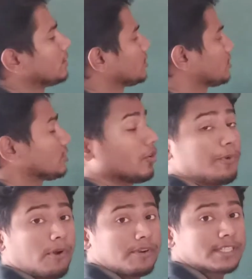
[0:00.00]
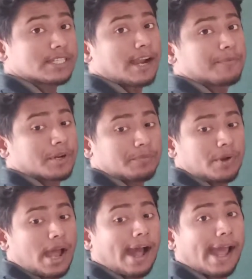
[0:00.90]
So you always start
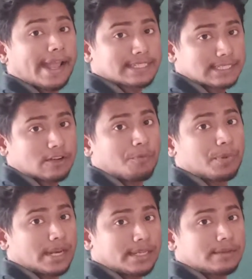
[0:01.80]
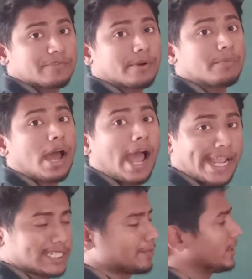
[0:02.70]
from highest, comparing from
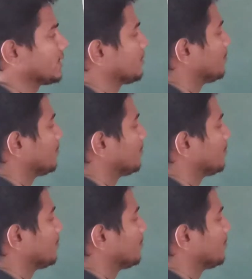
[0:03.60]
highest place,